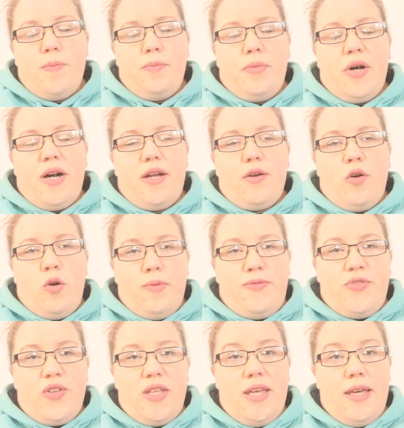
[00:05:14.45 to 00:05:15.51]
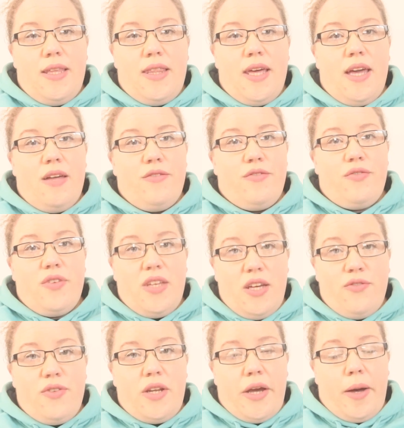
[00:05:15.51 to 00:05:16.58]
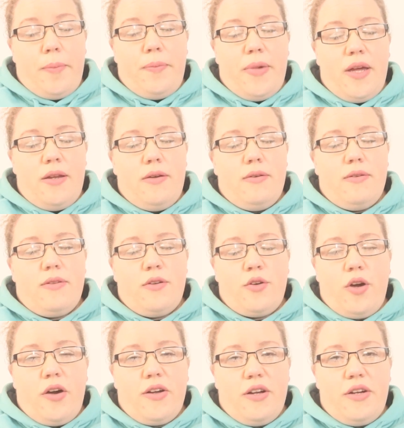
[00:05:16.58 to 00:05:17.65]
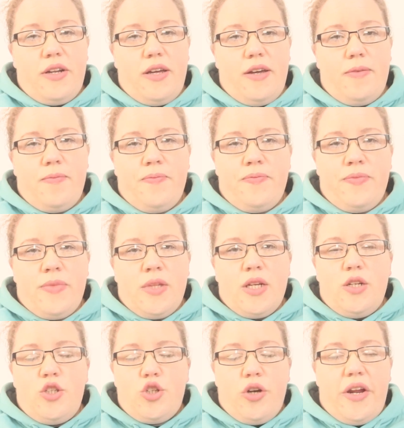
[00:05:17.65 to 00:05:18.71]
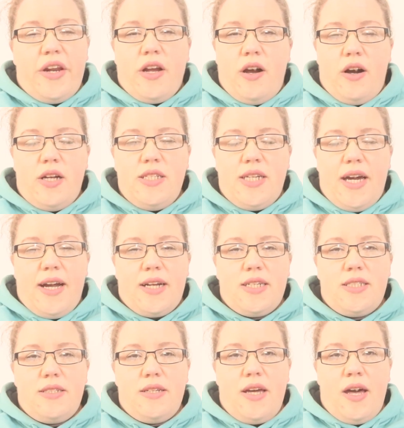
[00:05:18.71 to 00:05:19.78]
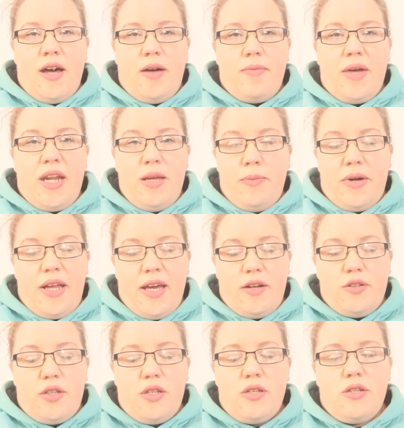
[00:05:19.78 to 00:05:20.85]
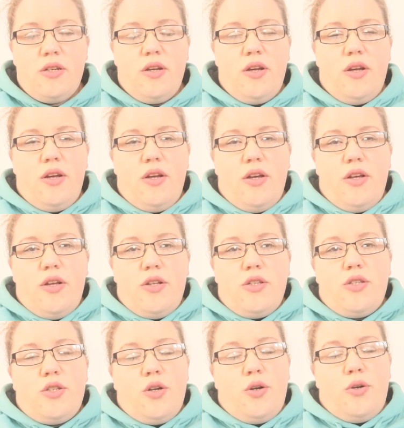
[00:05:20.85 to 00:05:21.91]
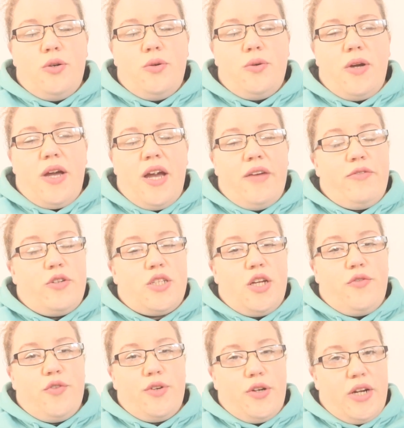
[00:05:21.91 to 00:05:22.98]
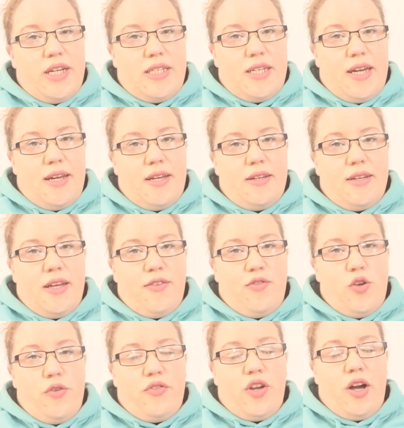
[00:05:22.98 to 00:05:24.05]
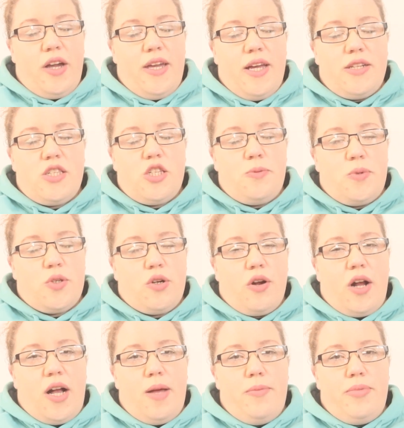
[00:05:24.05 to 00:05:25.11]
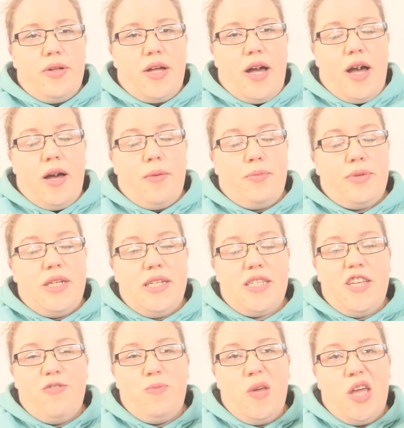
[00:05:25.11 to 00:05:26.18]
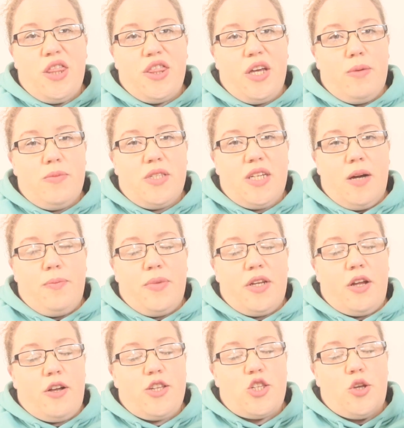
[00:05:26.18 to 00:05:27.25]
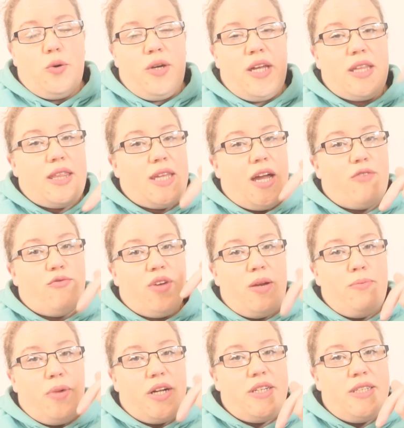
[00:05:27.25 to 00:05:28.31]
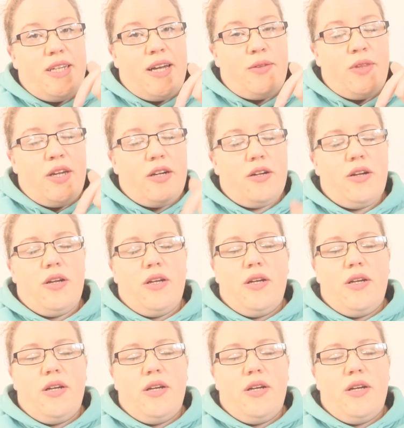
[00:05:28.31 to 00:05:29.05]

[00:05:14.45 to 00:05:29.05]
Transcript: But hopefully they've given up and they're not gonna try to contact anybody else. So have yourself a great day. If you have not yet subscribed, please give me a thumbs up and also hit that red button down there